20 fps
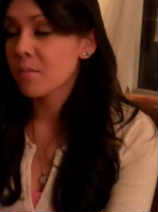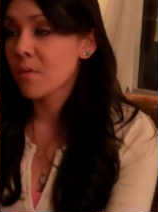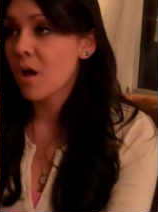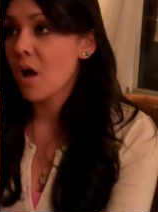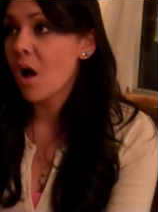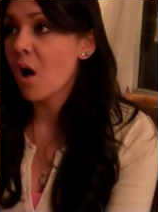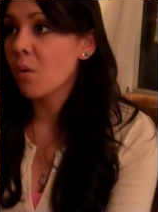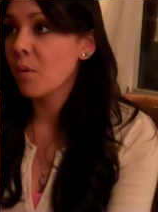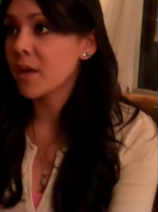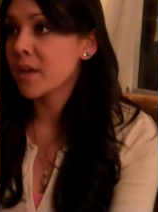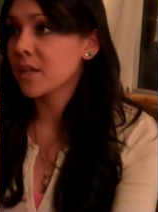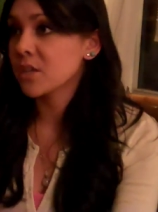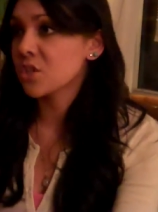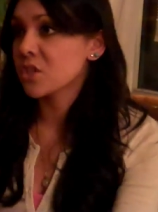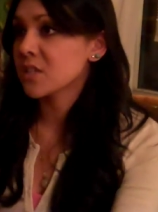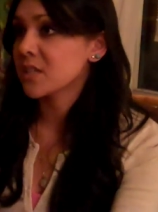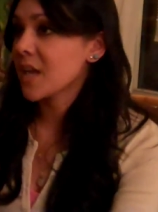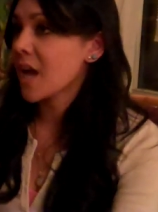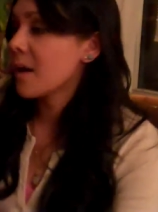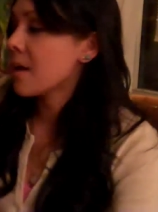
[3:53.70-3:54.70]
the hallway, and
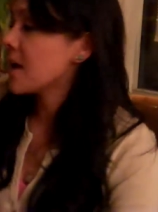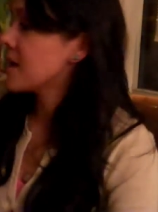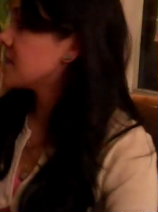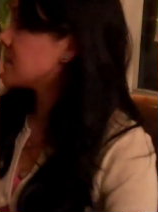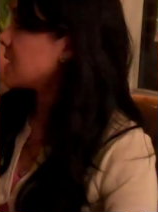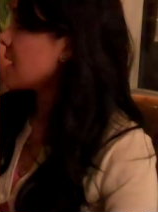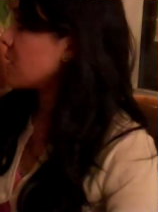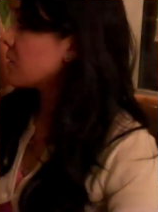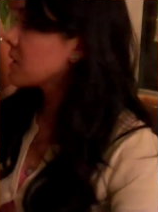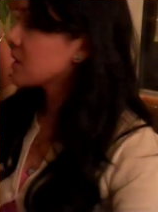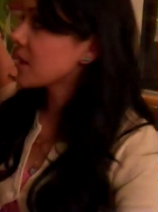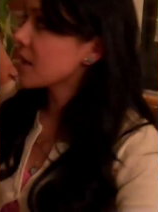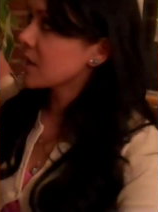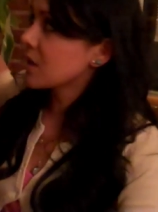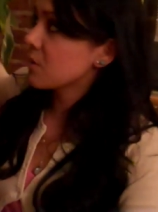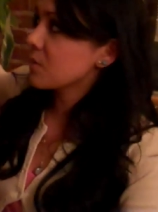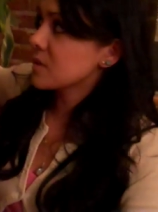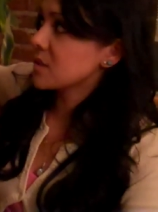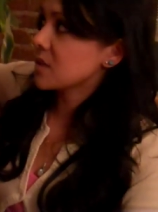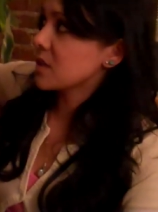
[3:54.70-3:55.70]
it sounded like
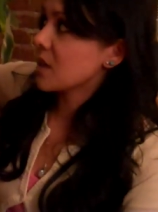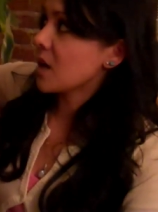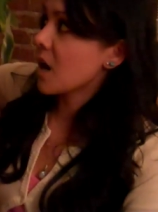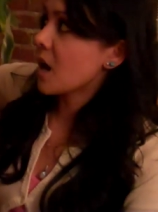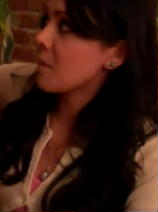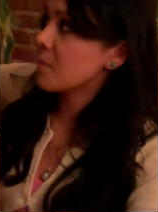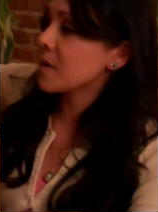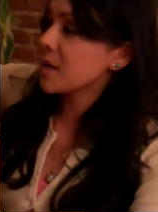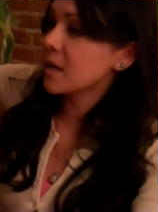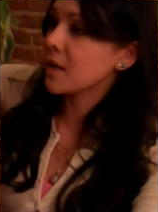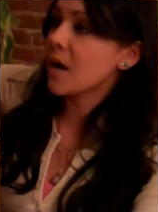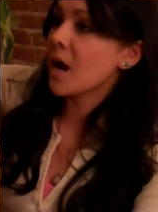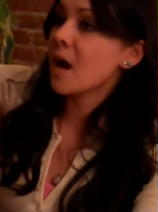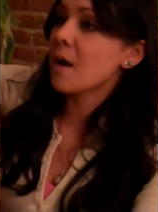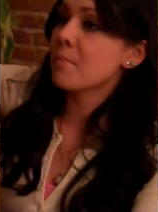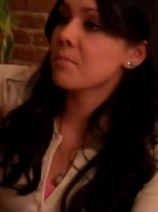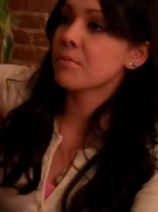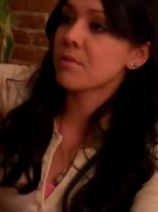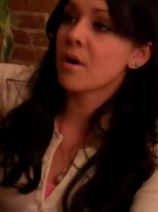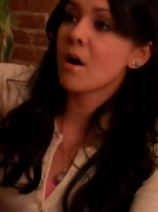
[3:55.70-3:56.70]
it was coming
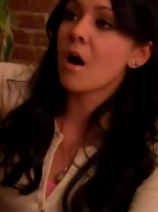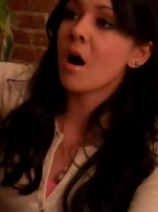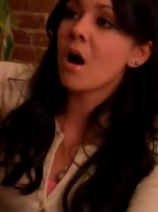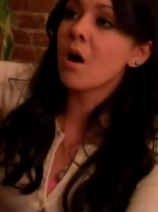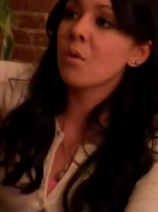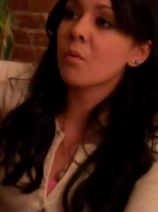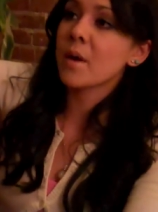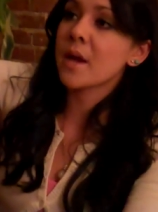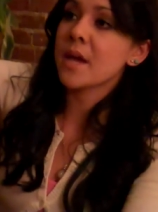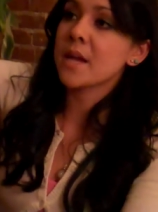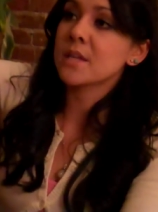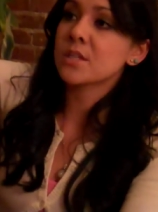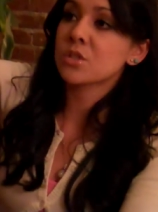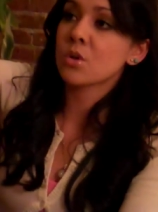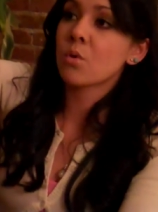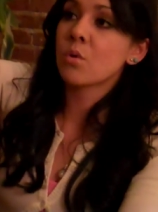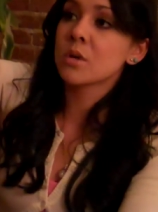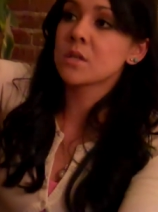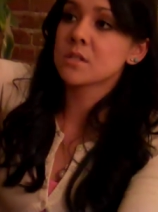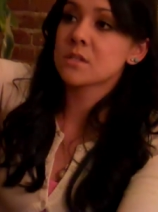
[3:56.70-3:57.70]
up the hallway
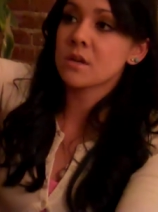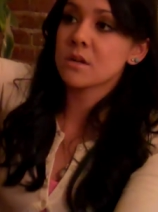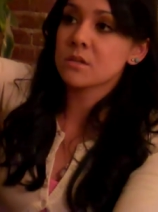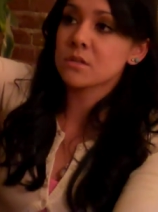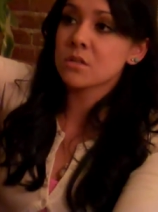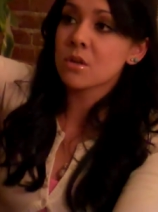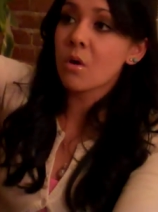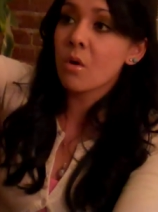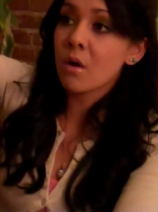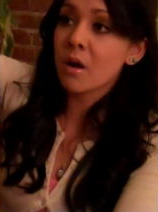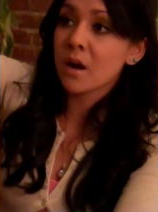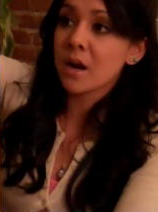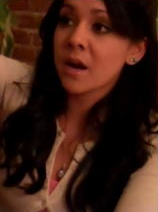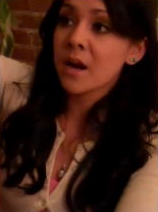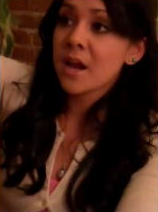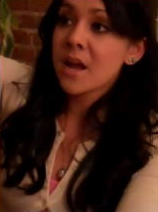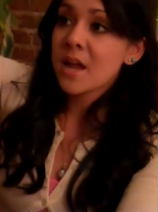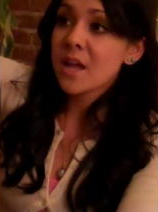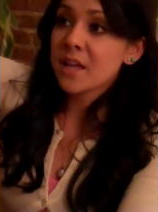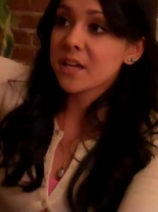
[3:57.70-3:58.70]
towards our door.
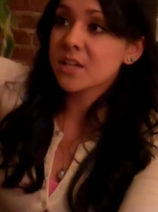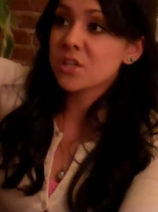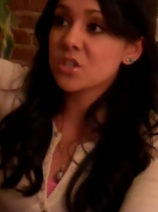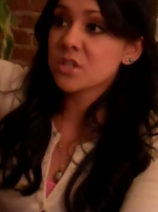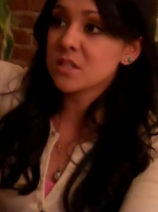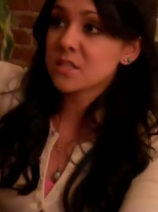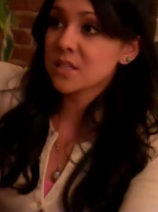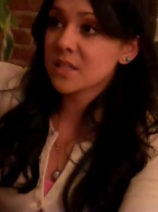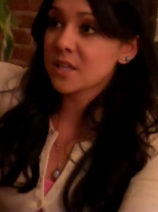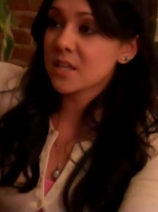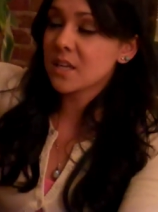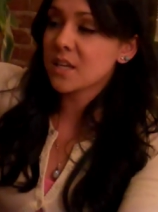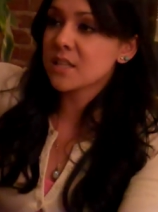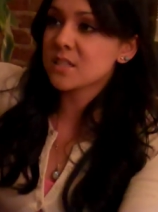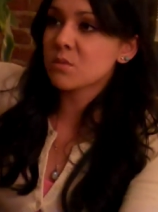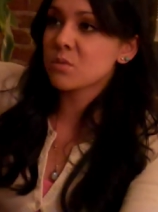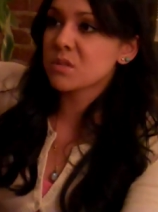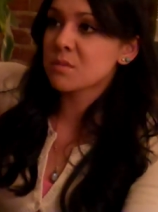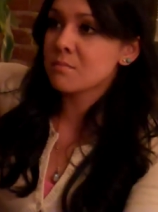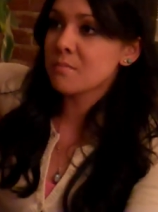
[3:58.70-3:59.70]
Because
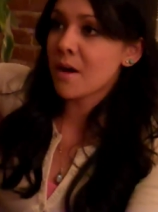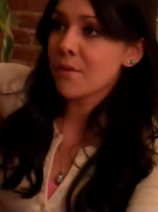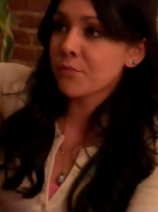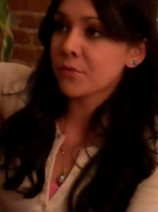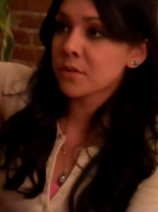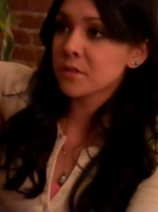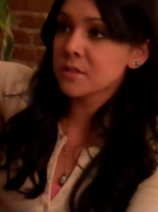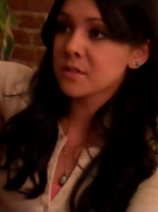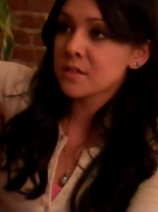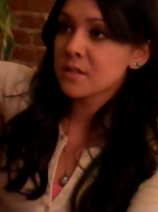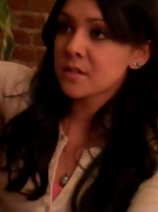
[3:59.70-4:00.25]
it was muffled